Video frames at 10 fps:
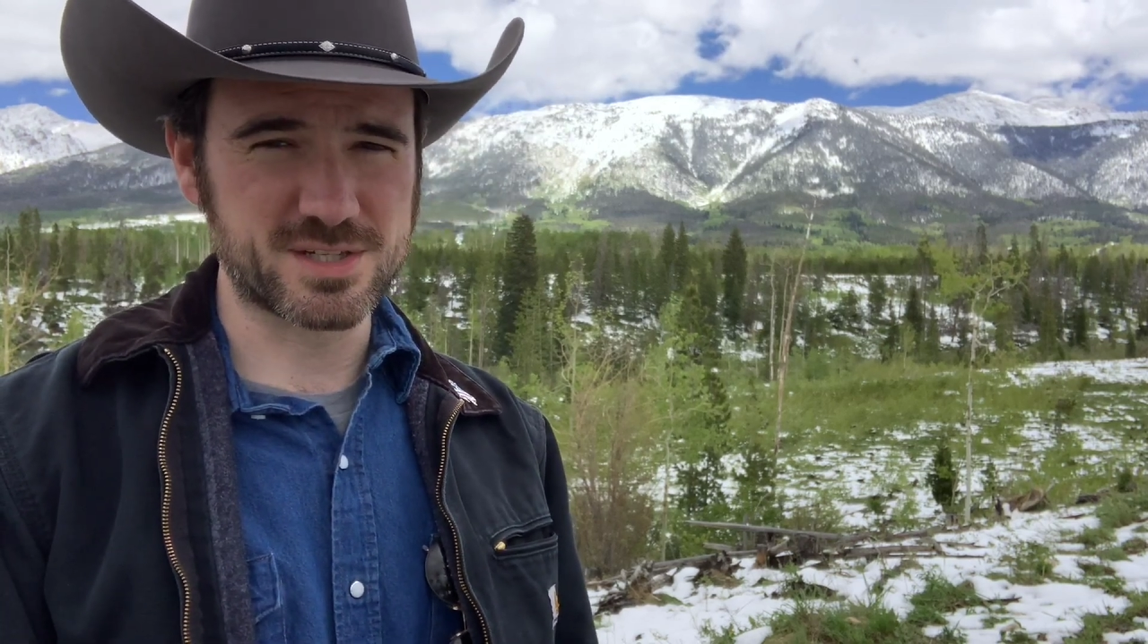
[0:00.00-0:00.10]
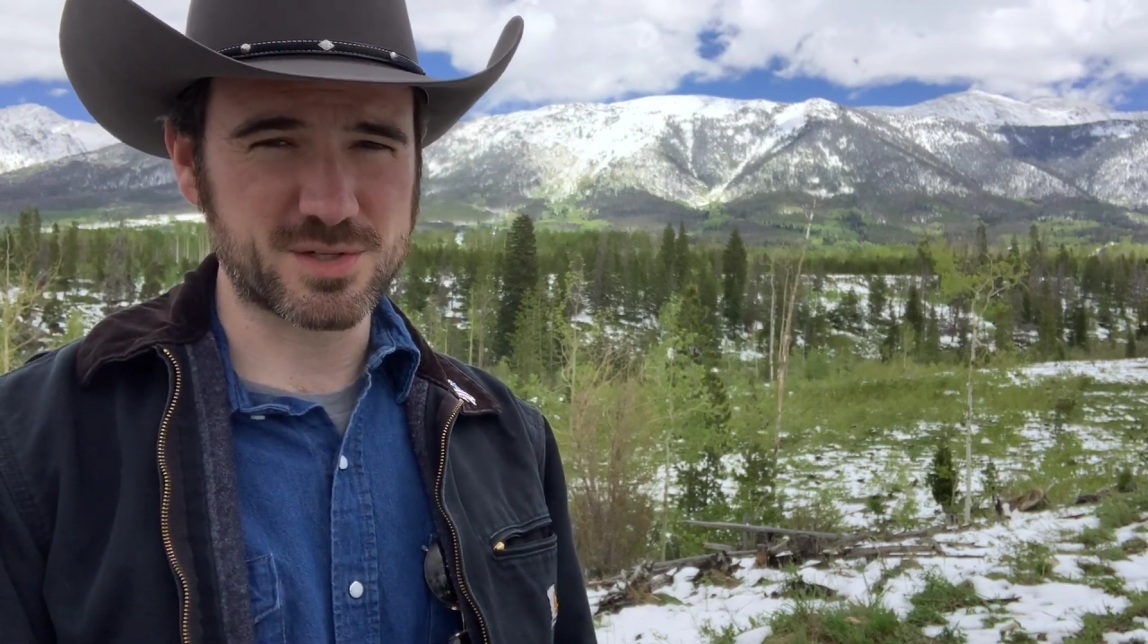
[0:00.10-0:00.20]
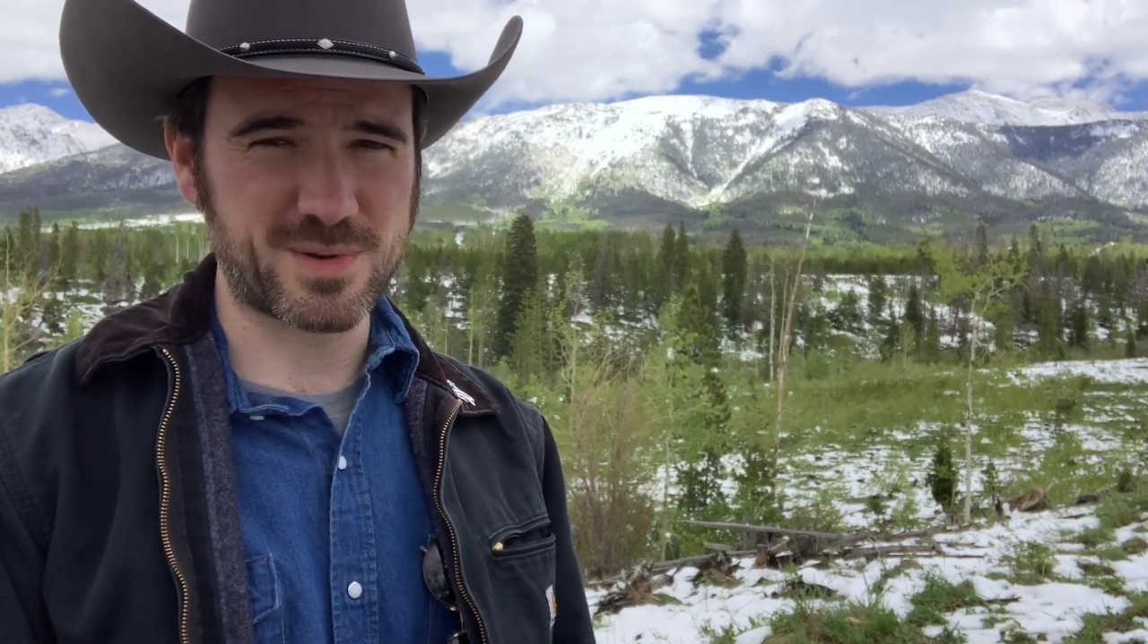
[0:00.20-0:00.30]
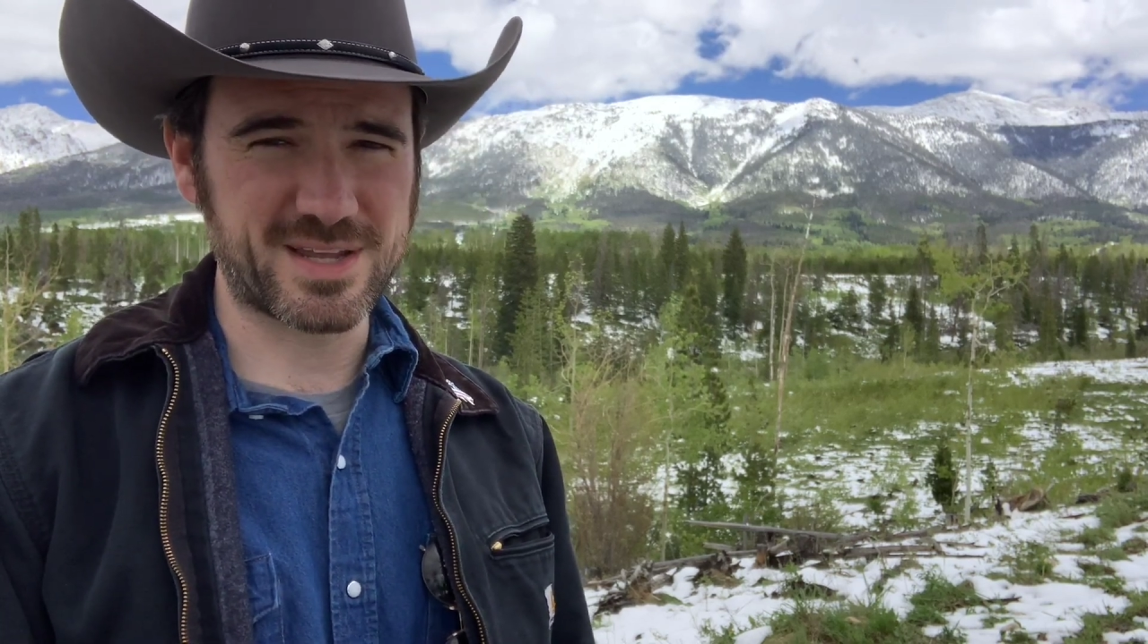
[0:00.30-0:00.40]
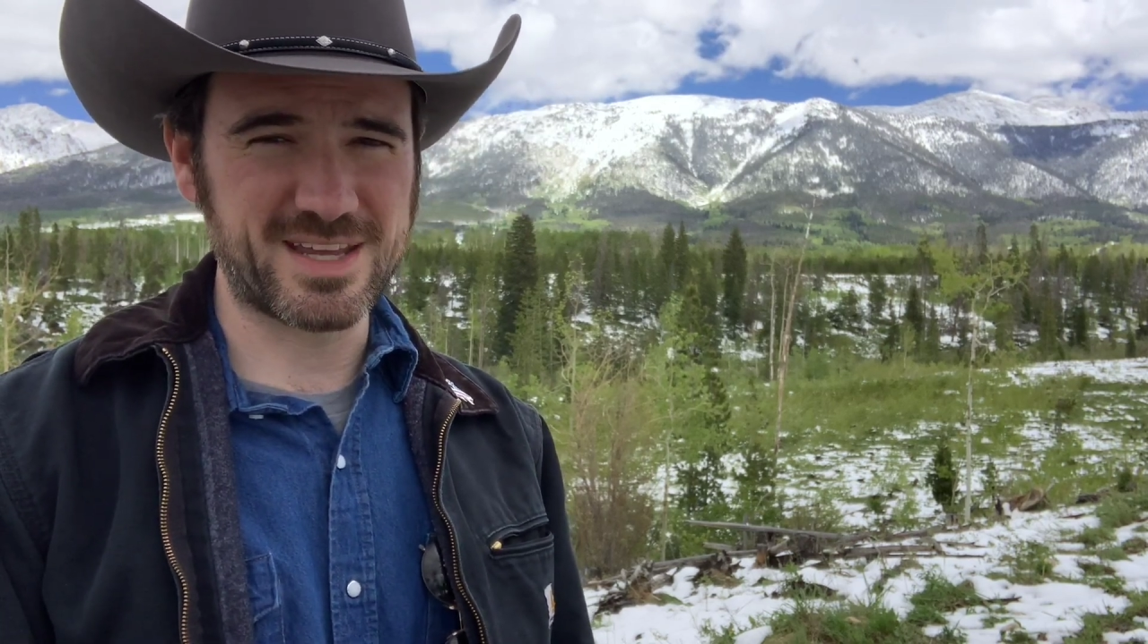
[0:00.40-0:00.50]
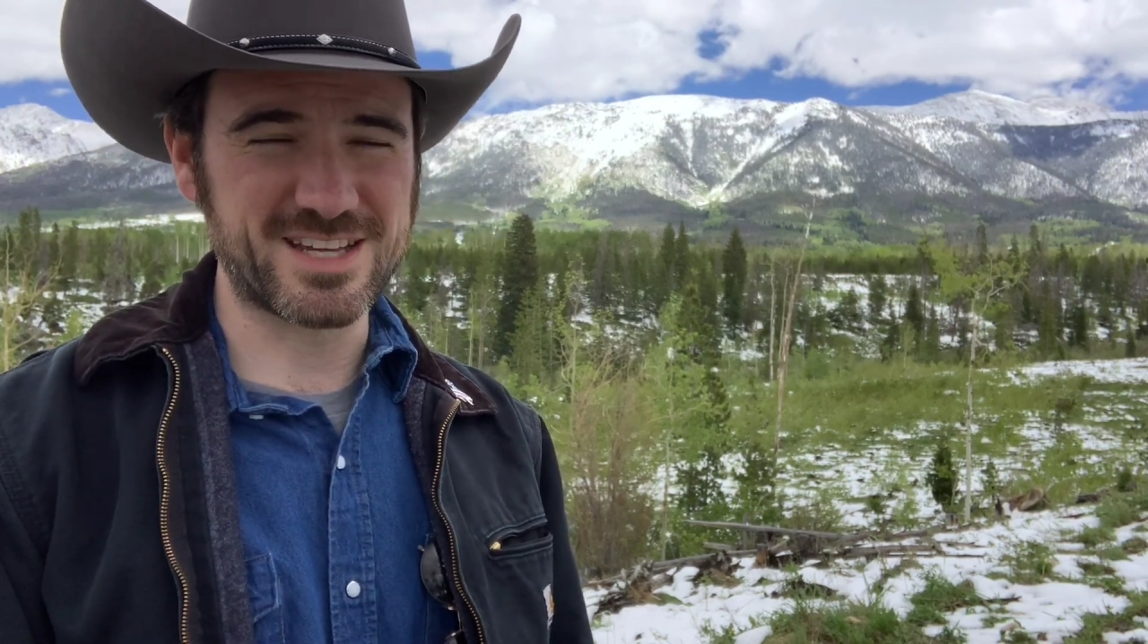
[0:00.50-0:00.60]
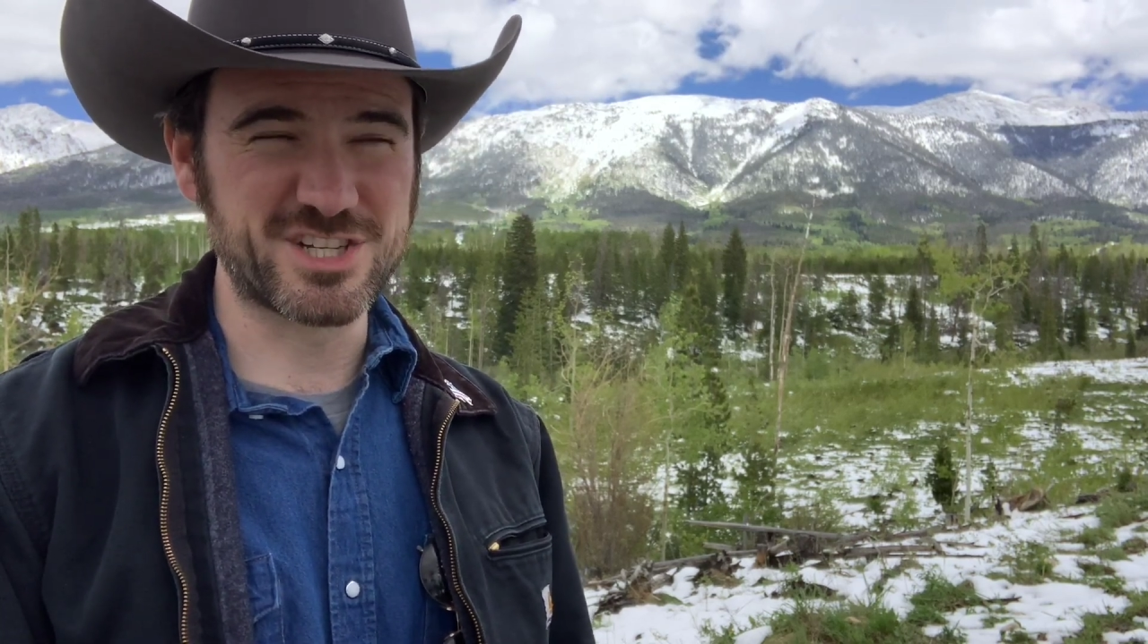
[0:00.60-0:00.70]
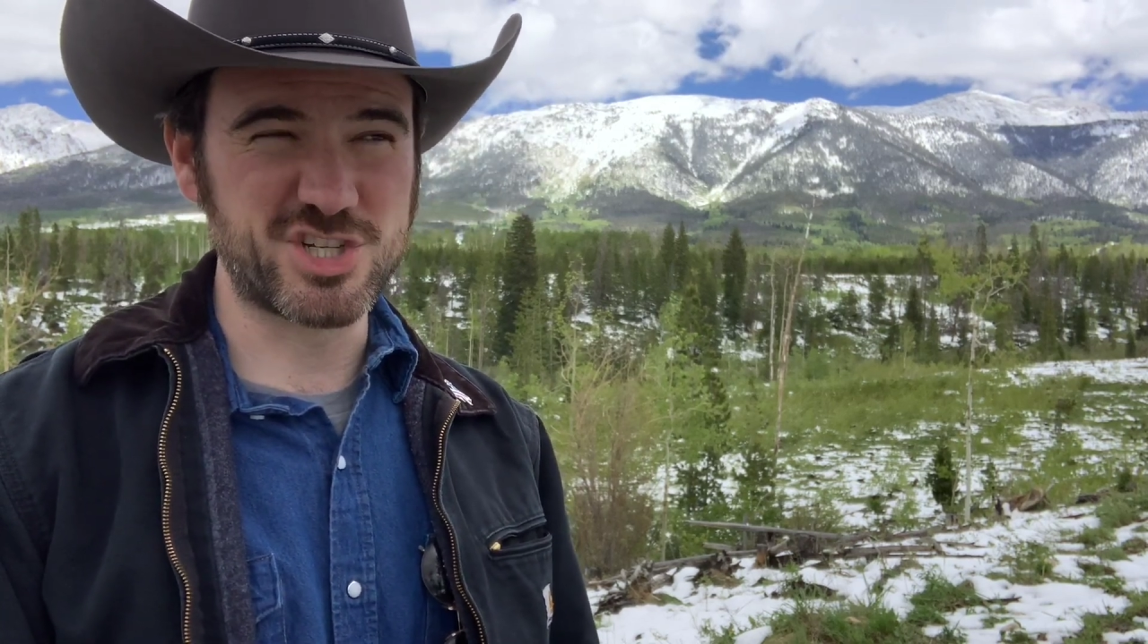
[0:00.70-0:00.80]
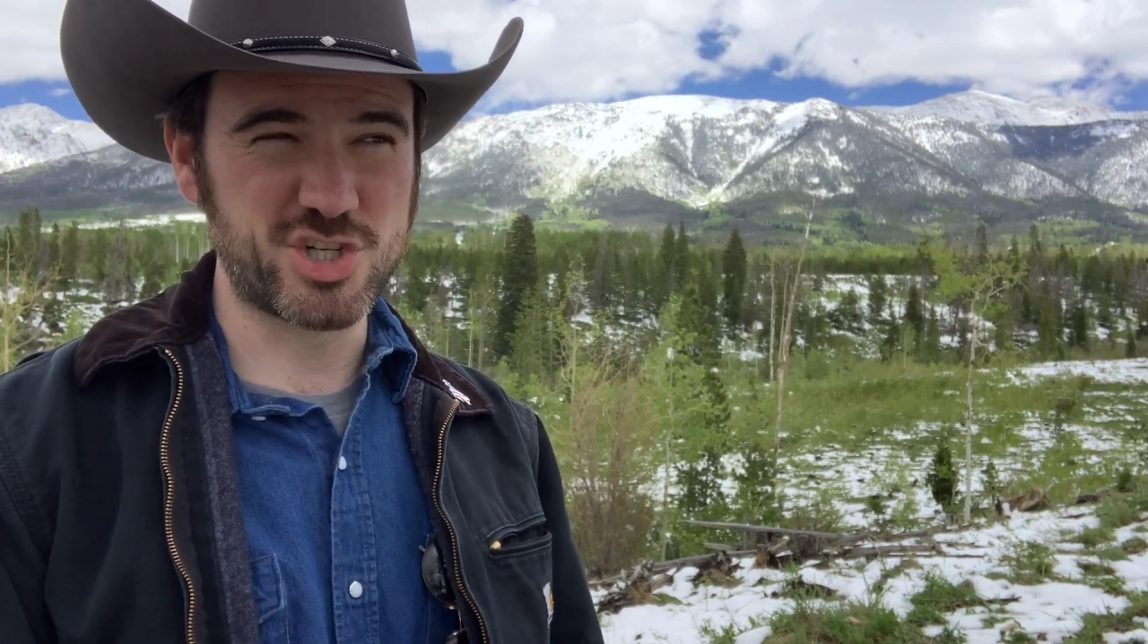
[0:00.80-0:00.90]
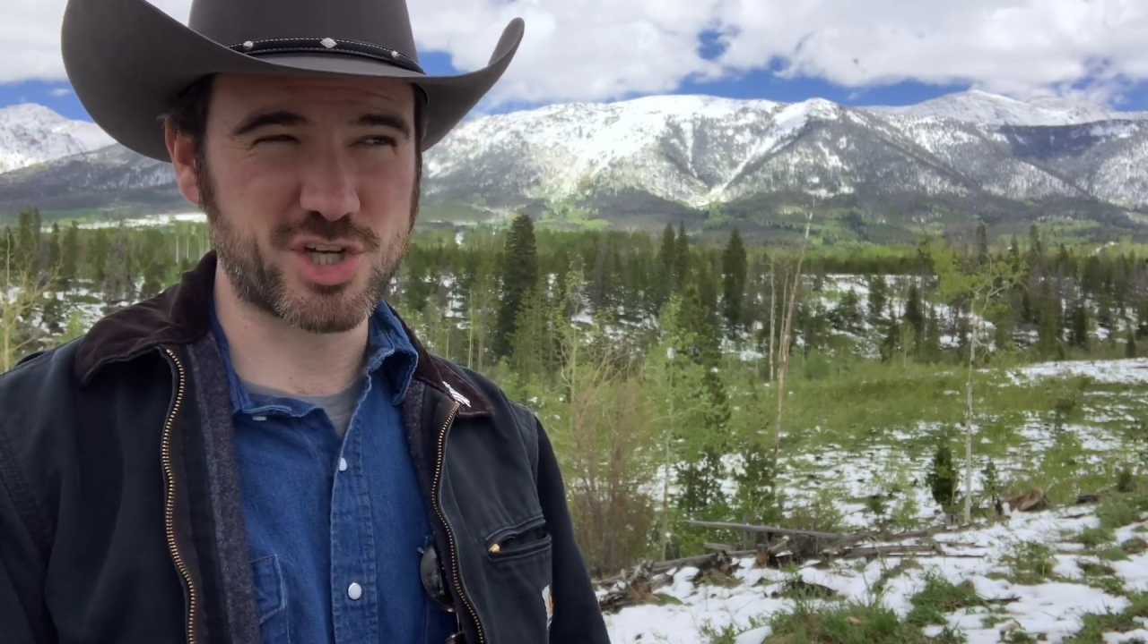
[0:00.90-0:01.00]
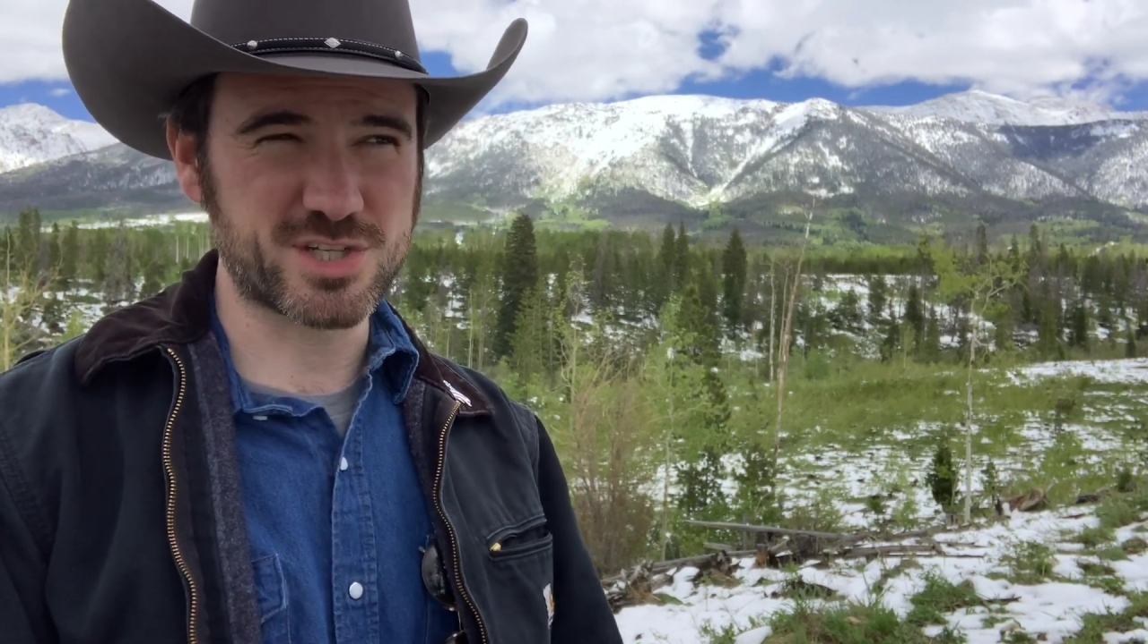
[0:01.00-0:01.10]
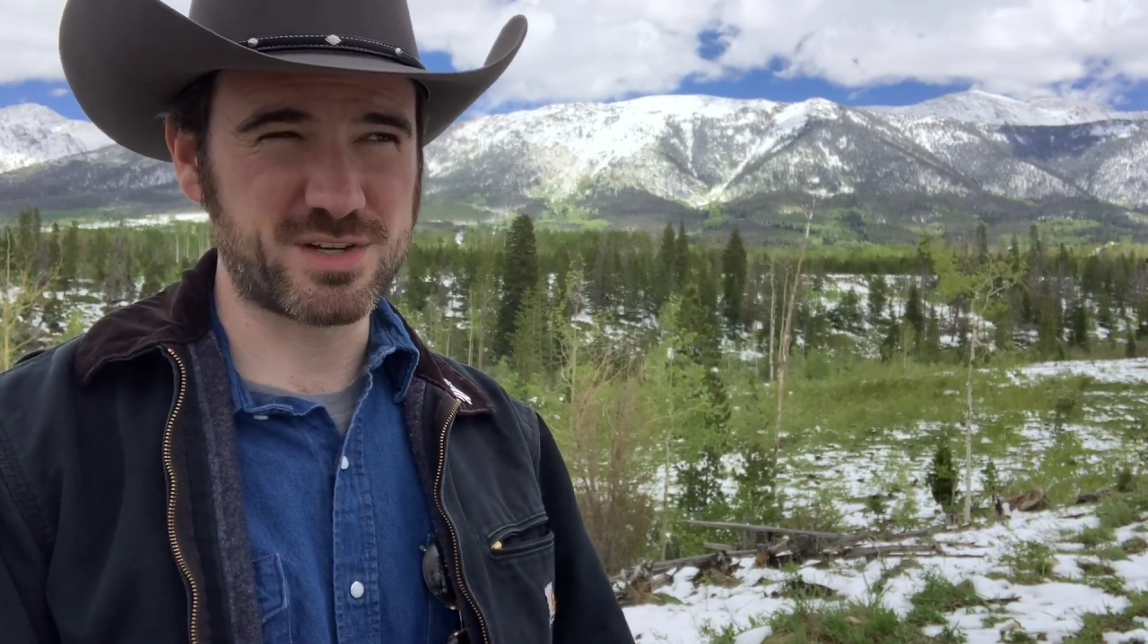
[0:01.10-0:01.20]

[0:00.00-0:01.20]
So I can't just